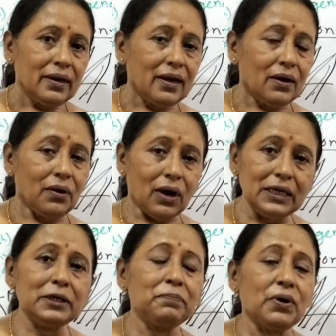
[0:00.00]
all the
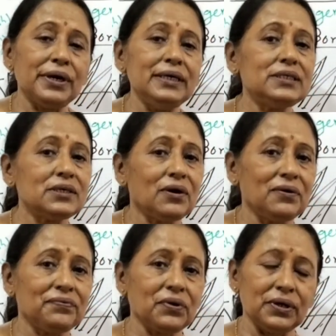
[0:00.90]
points of
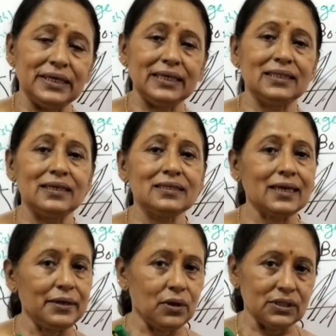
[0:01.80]
Chondrichthyes and
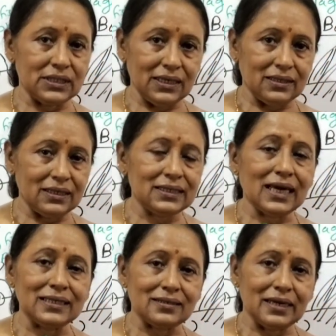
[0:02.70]
Osteichthyes are
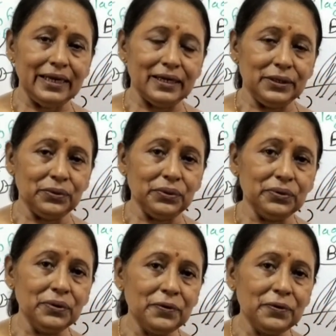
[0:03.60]
clear to you.